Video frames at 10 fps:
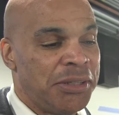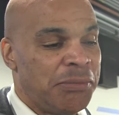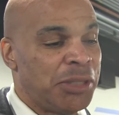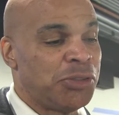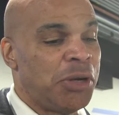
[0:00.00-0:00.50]

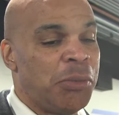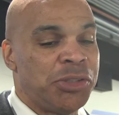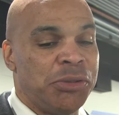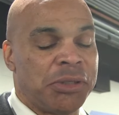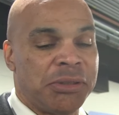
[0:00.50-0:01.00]
not sure how
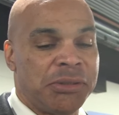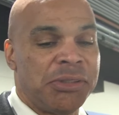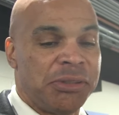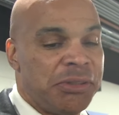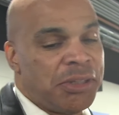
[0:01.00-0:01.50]
much you can.
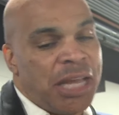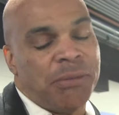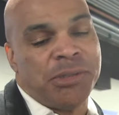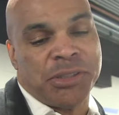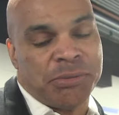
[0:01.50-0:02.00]
You, you
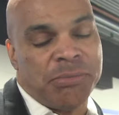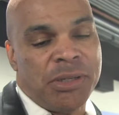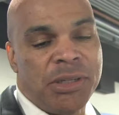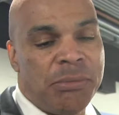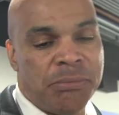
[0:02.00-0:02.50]
got to just
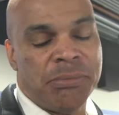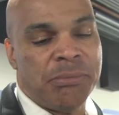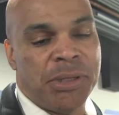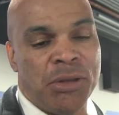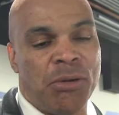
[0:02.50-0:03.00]

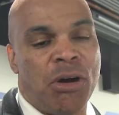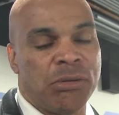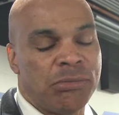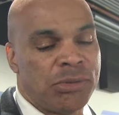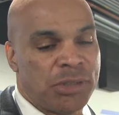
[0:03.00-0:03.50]
be a little
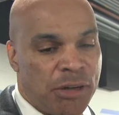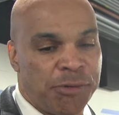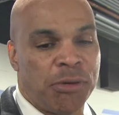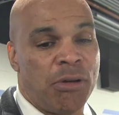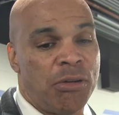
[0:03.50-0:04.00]

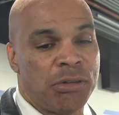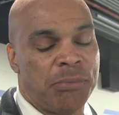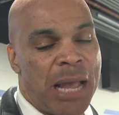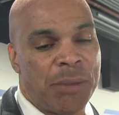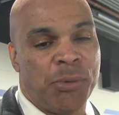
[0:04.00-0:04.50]
tougher along the
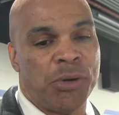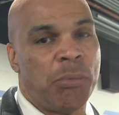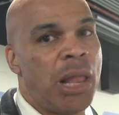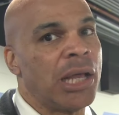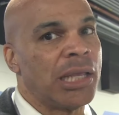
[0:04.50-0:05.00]
backboard
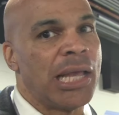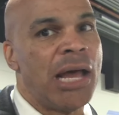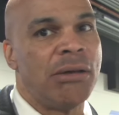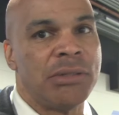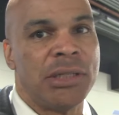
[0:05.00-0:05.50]
of blocking
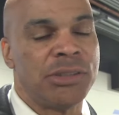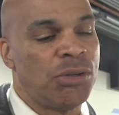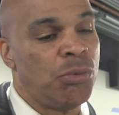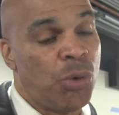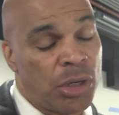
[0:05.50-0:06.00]
out, and
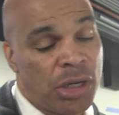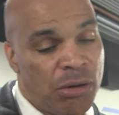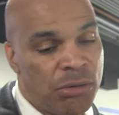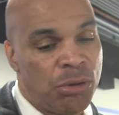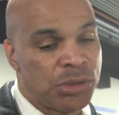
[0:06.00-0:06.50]
so working
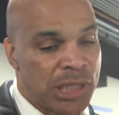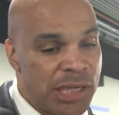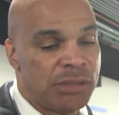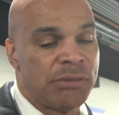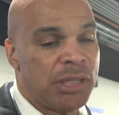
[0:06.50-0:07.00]
on those
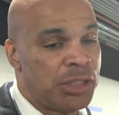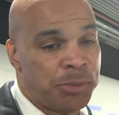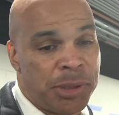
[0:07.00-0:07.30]
kinds of things.